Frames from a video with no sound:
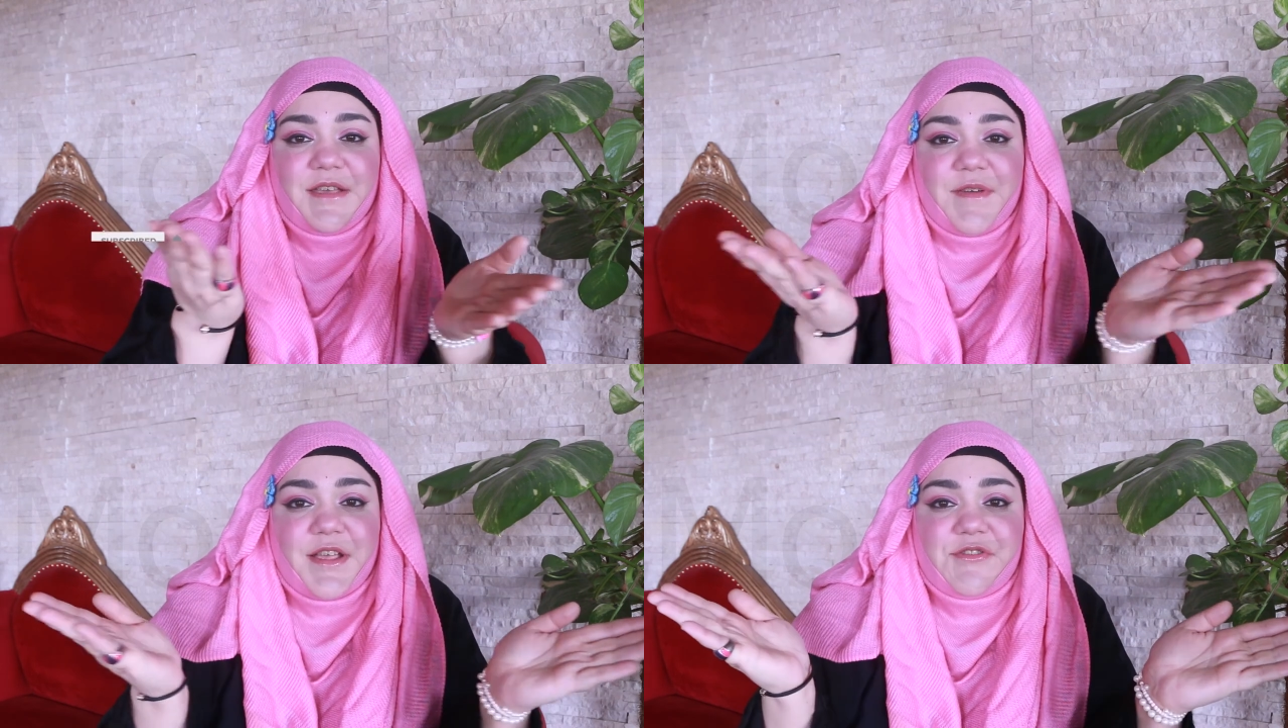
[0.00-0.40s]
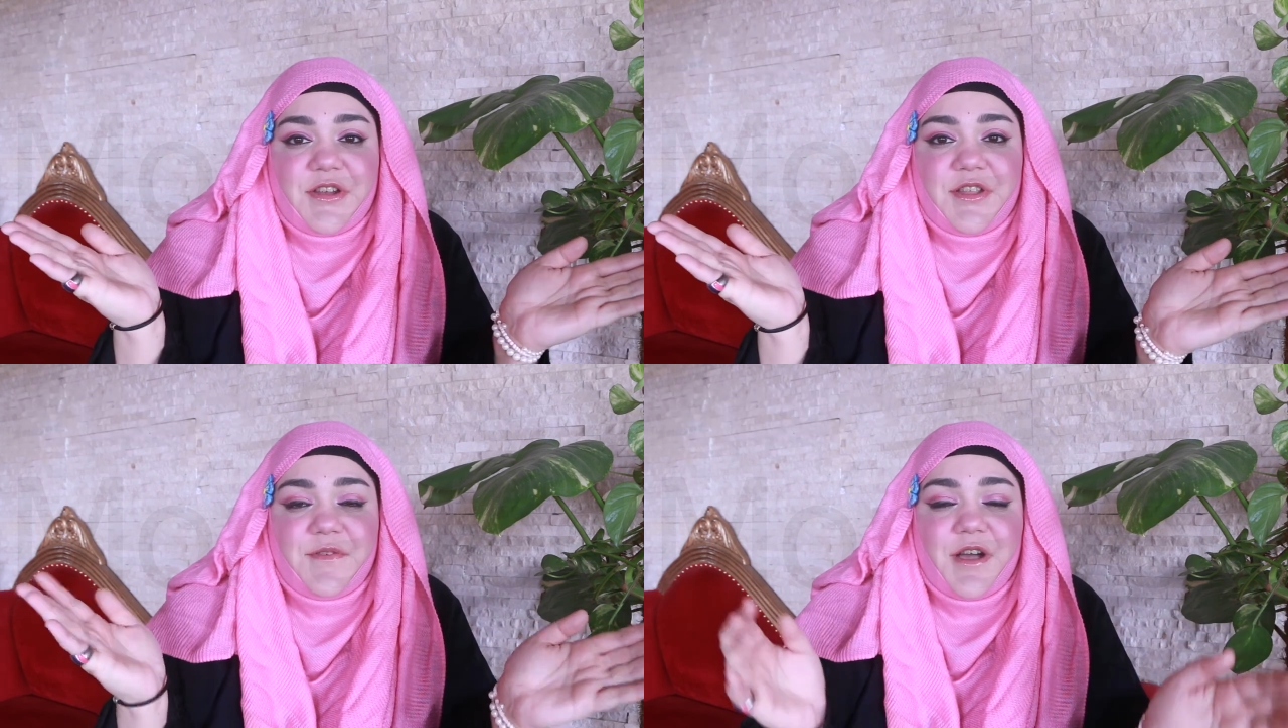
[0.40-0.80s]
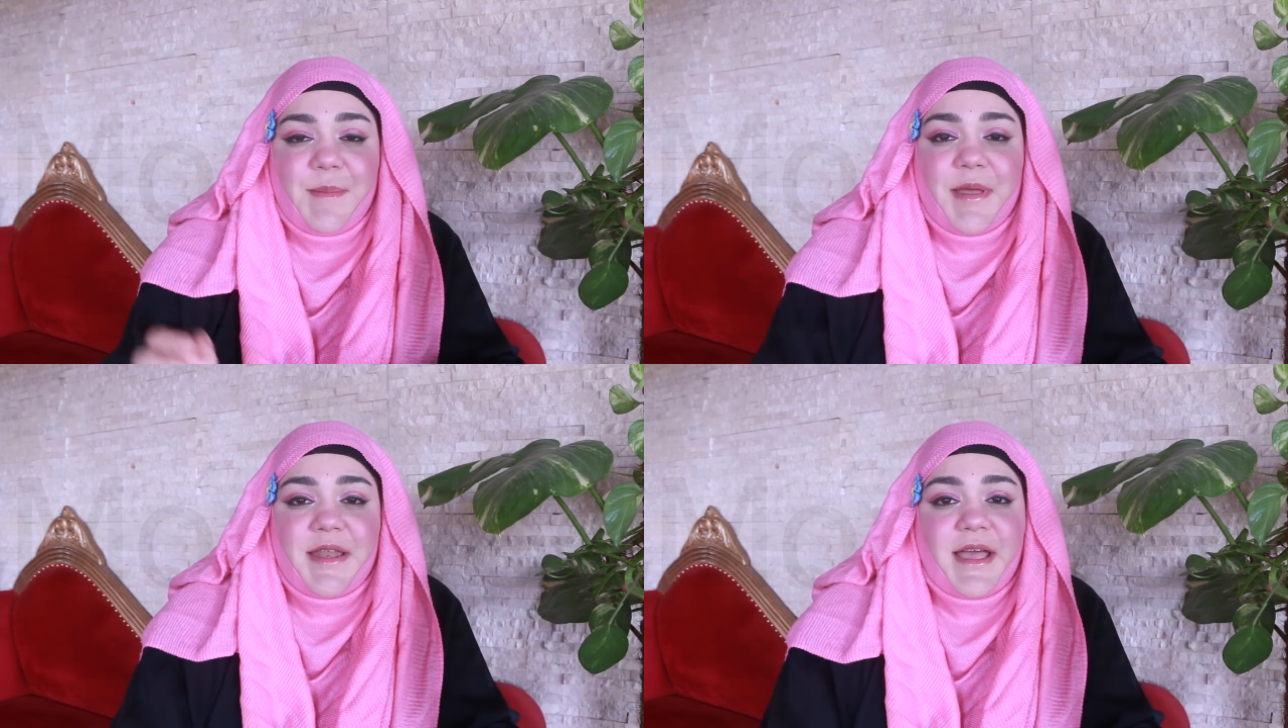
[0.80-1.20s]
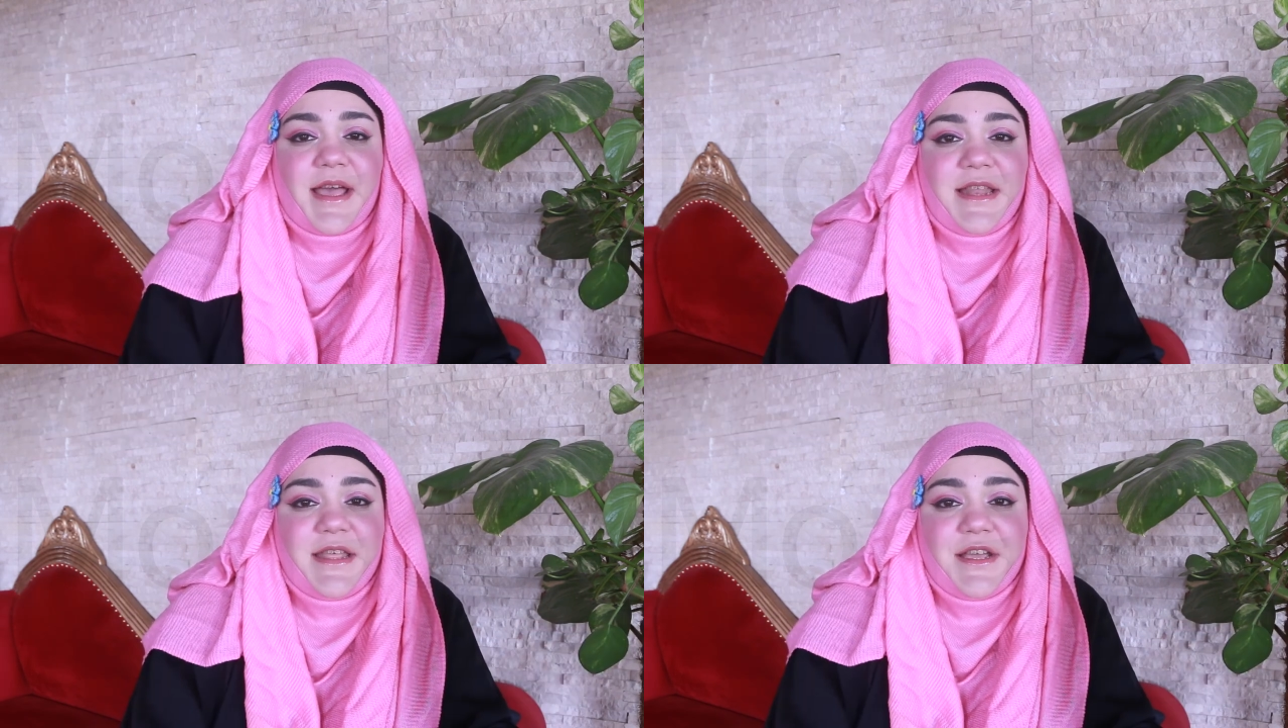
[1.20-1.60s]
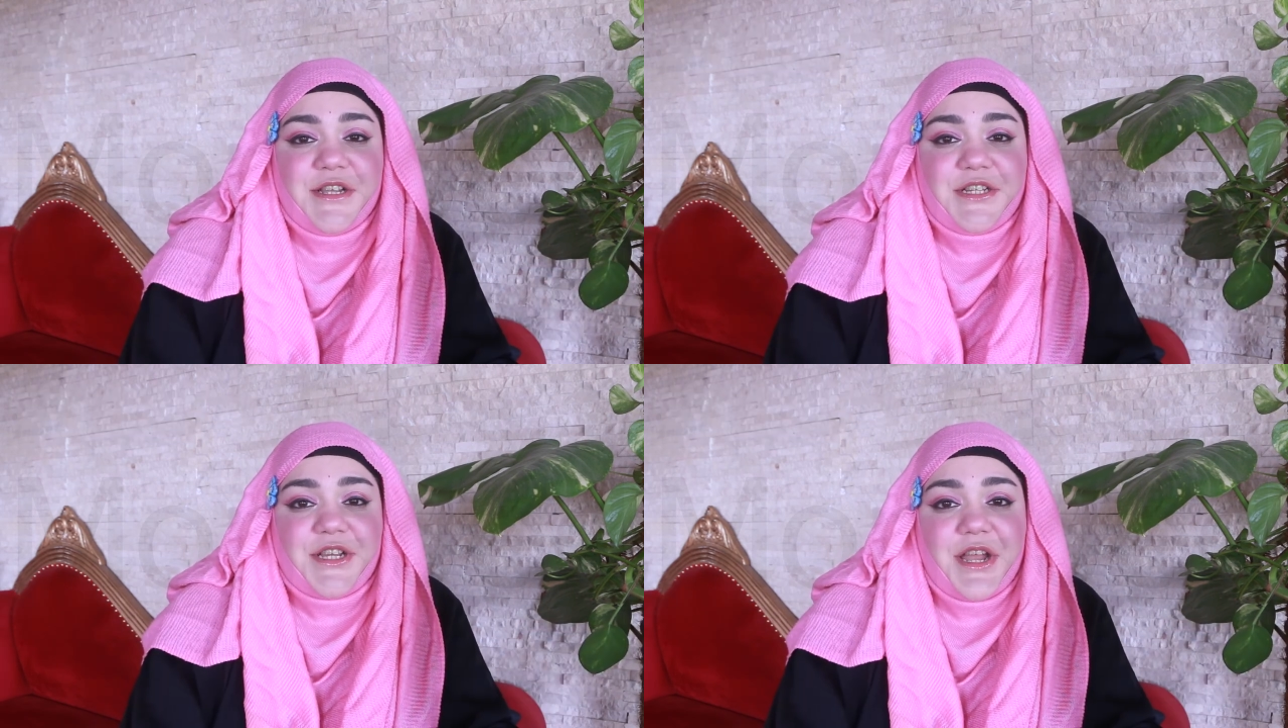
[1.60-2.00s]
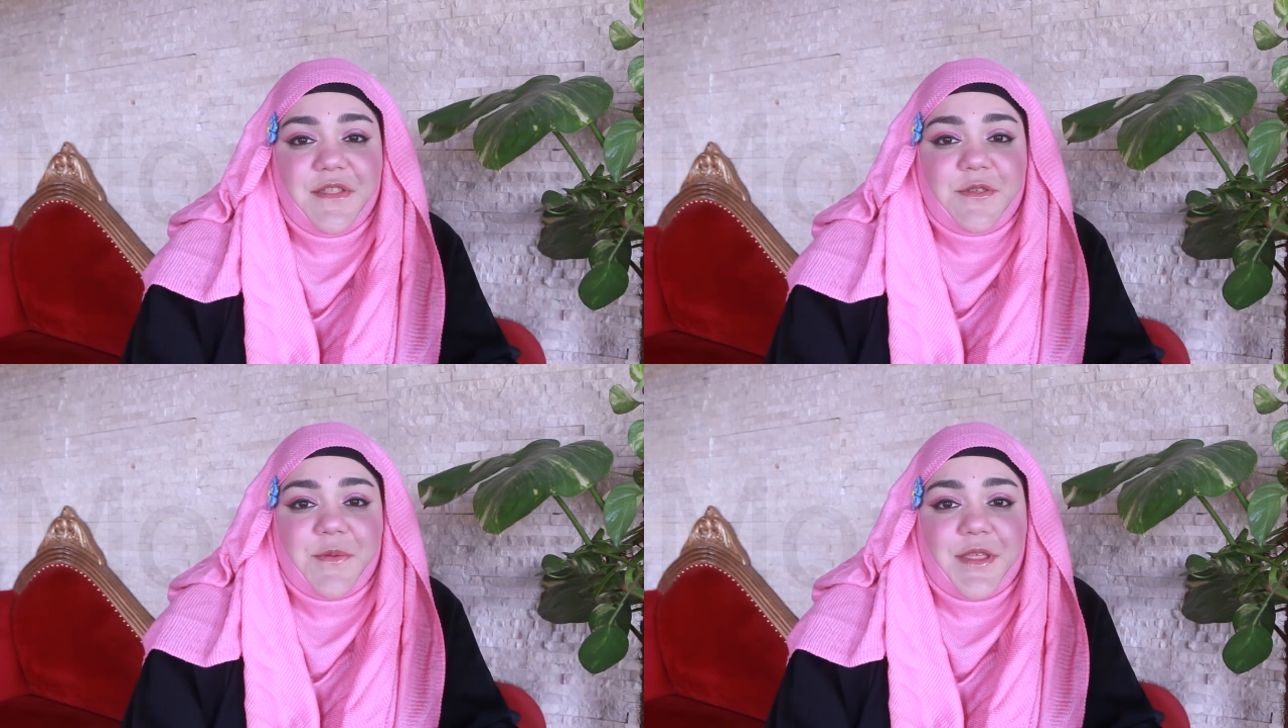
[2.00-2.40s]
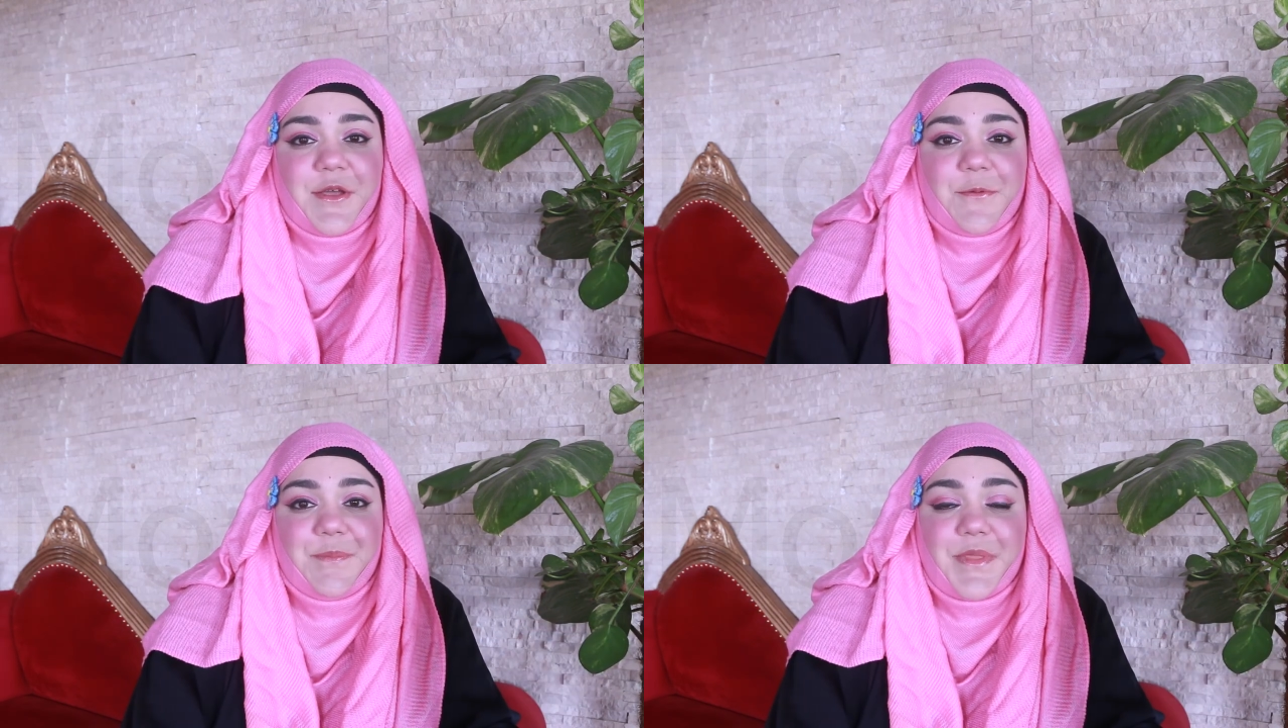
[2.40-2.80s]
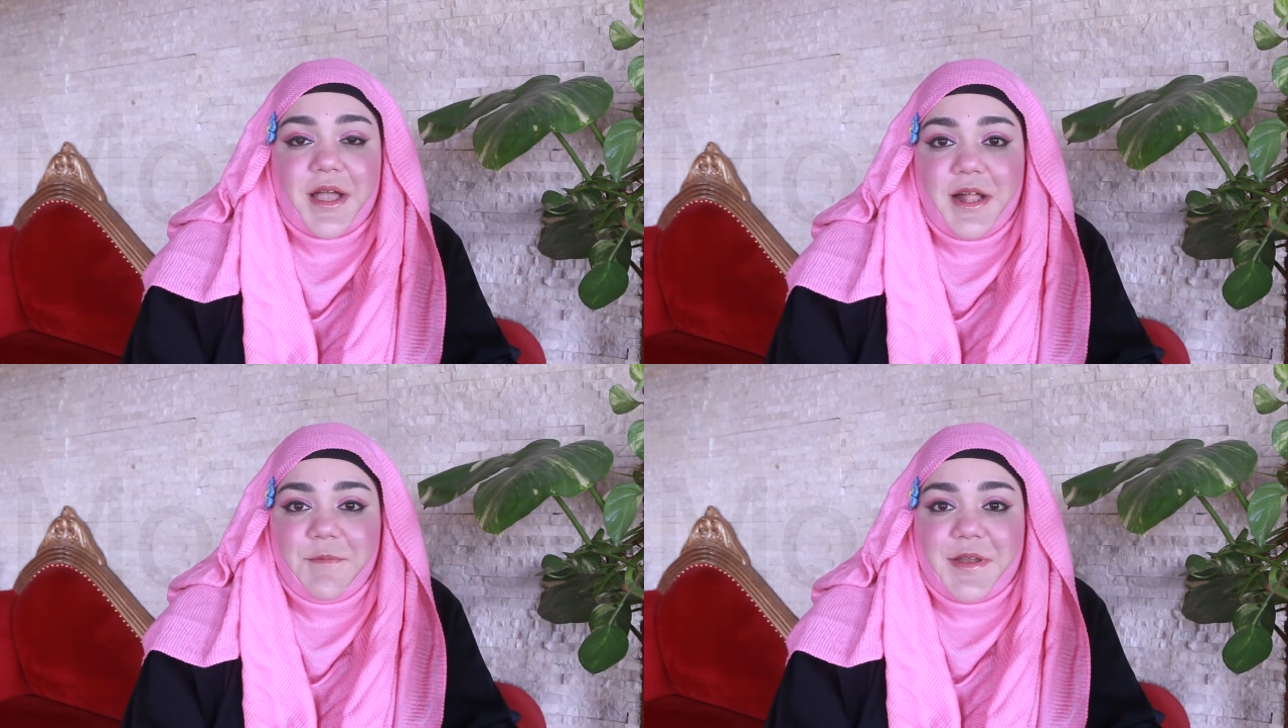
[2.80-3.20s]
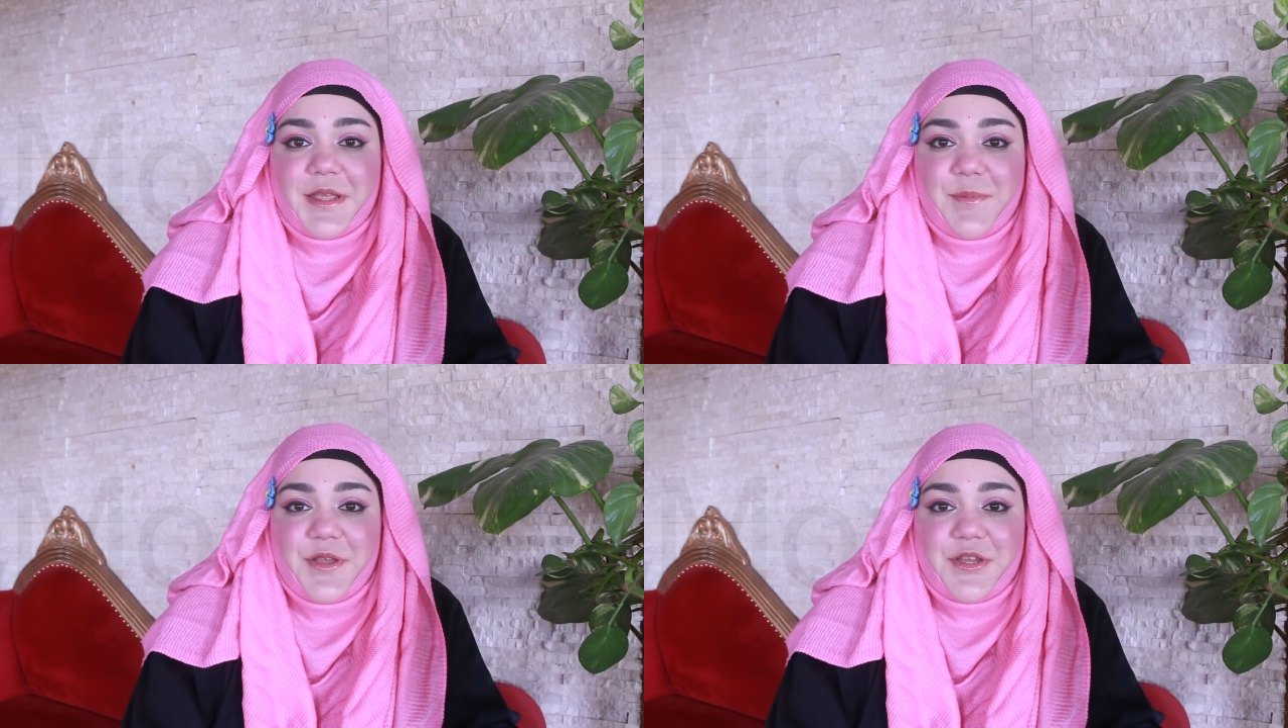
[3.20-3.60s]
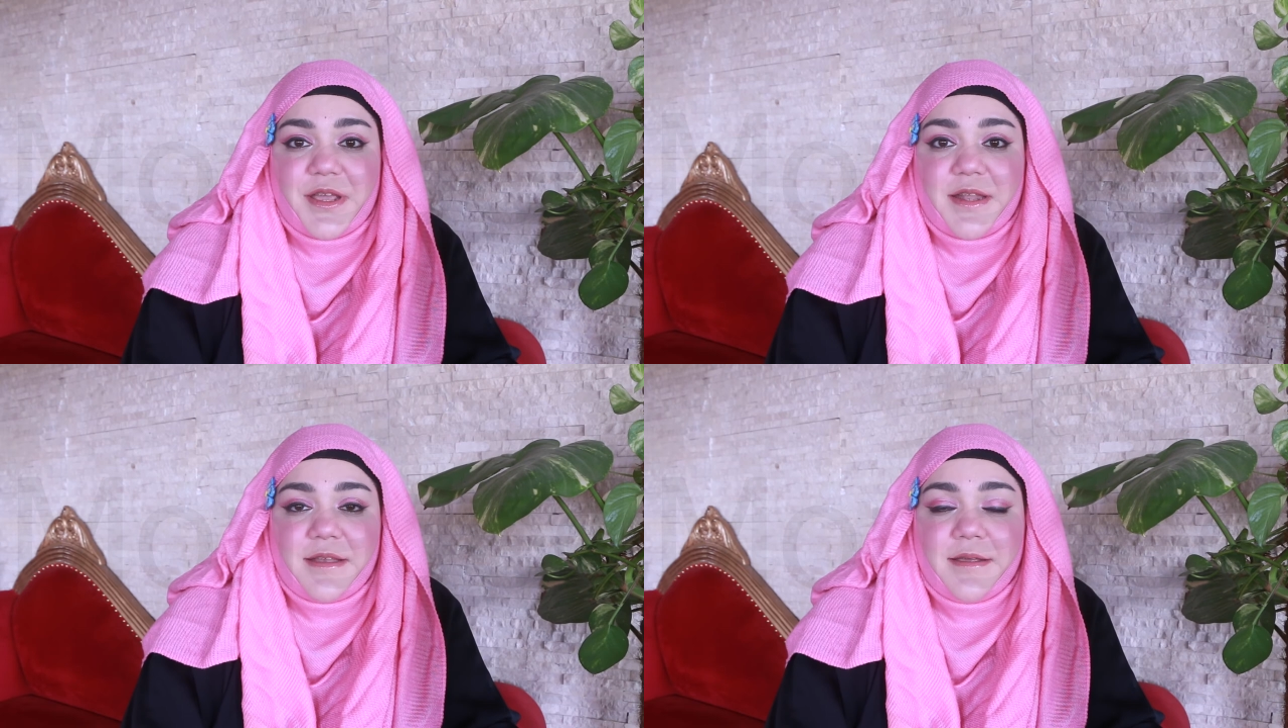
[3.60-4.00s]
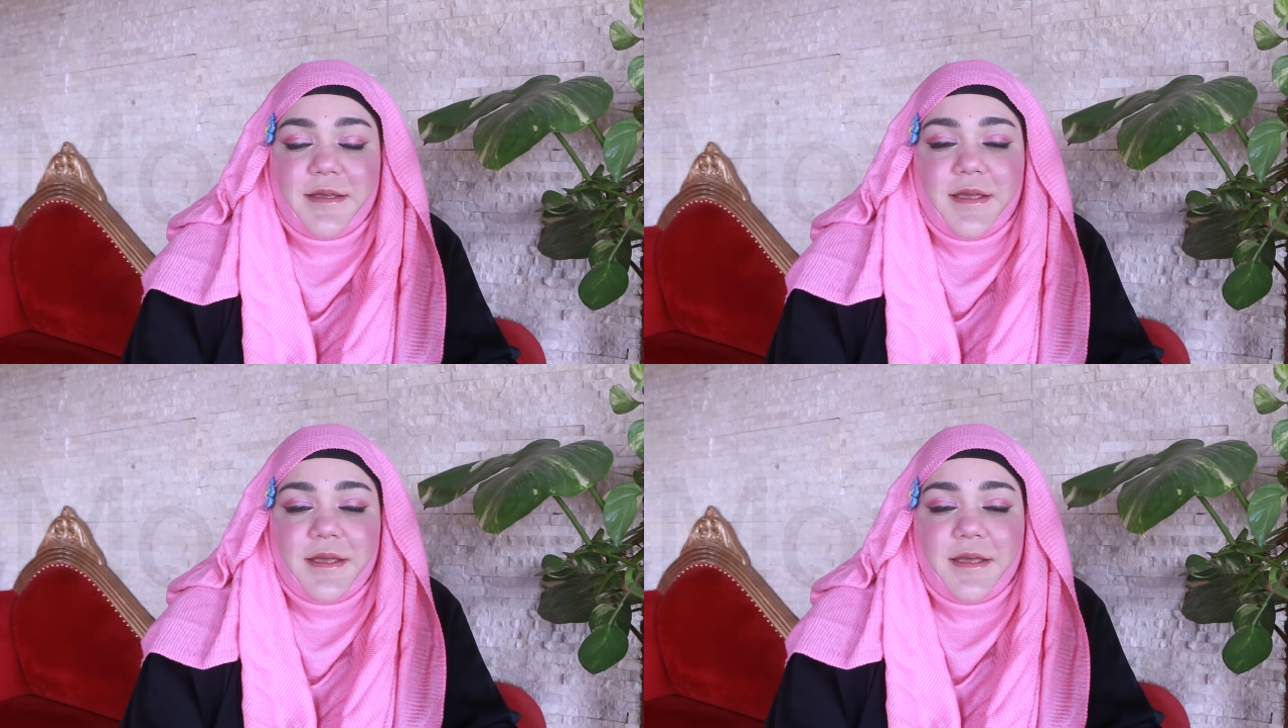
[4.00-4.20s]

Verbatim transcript: leave a constructive comment and share this video. I'll really appreciate it.